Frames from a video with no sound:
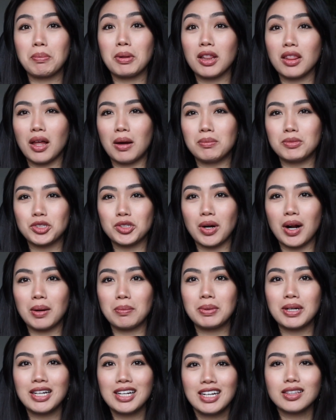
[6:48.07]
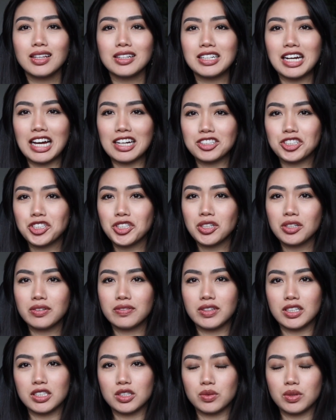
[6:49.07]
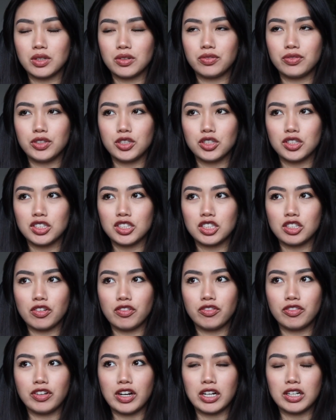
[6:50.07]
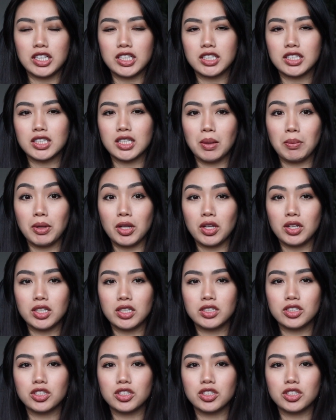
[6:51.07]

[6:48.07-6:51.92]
Plum Drop. The texture of this one feels very similar